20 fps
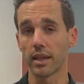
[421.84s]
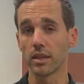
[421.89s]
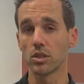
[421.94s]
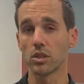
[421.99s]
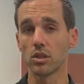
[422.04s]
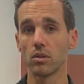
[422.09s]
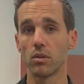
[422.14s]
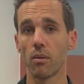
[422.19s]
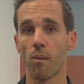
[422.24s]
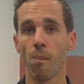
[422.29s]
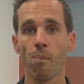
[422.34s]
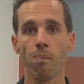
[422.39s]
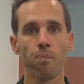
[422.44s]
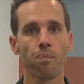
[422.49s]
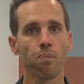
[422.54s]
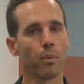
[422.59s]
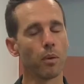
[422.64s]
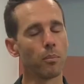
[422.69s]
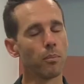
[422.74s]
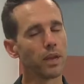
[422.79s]
to,
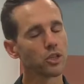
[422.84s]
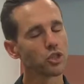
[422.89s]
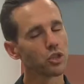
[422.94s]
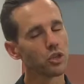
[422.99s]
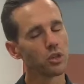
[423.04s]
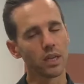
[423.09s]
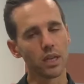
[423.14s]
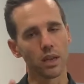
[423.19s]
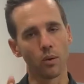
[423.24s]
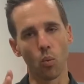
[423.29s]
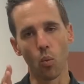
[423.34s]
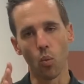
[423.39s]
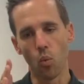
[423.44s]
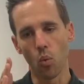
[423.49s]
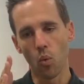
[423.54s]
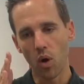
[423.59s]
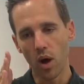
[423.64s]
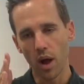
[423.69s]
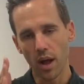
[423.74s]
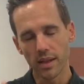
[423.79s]
but make sure you get
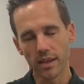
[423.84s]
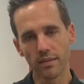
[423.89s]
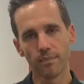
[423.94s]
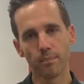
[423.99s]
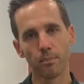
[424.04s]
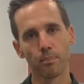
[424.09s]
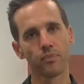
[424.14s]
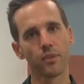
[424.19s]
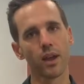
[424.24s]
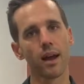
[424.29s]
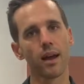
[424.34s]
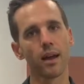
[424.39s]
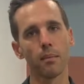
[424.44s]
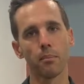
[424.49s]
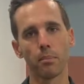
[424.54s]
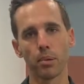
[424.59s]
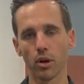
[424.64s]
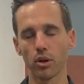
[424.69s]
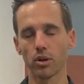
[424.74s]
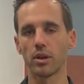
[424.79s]
one time
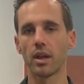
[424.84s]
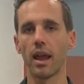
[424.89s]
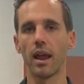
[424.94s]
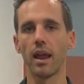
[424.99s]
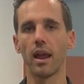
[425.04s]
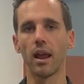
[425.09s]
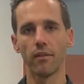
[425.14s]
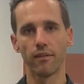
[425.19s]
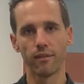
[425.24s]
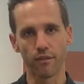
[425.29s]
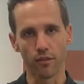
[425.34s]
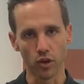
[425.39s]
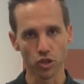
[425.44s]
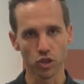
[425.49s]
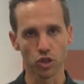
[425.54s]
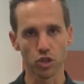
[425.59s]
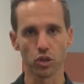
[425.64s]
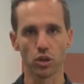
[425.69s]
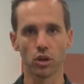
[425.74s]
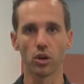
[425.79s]
per day for
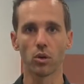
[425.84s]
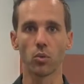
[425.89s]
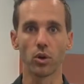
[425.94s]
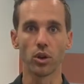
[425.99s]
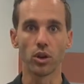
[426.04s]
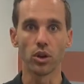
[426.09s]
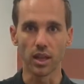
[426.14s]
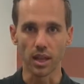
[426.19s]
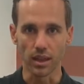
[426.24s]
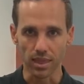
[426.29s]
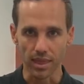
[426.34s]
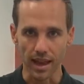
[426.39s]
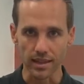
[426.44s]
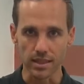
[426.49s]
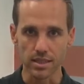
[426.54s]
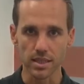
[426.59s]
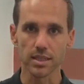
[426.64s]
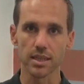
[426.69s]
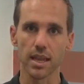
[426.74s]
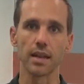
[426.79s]
sure where you get that
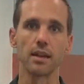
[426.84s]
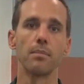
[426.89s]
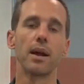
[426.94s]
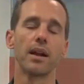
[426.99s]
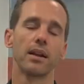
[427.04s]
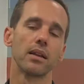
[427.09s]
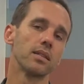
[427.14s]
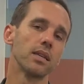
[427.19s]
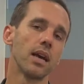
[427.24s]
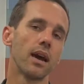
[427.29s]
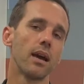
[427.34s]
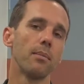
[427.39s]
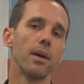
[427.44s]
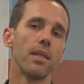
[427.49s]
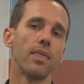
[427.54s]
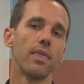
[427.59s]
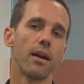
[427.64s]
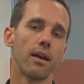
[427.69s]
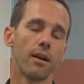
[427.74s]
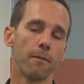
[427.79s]
set amount of time
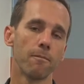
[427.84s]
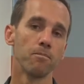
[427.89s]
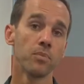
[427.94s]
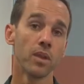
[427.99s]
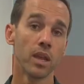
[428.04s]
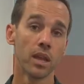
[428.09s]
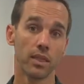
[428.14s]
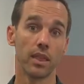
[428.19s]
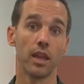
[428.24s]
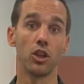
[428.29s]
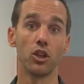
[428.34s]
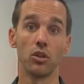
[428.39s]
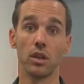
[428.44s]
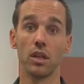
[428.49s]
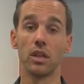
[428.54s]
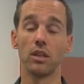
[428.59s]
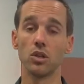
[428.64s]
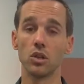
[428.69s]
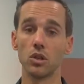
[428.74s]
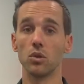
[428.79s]
in there that you
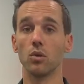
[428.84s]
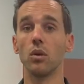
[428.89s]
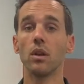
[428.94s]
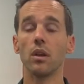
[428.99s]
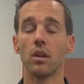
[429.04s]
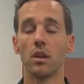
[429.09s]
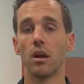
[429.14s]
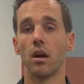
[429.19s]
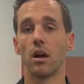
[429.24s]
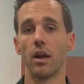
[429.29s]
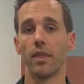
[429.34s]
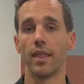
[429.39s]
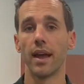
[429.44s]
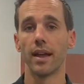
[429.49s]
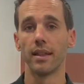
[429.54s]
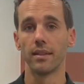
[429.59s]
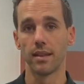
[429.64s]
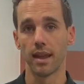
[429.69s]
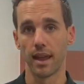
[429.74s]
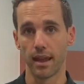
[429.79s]
need to on
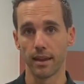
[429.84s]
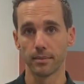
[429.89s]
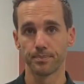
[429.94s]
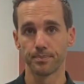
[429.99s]
that day.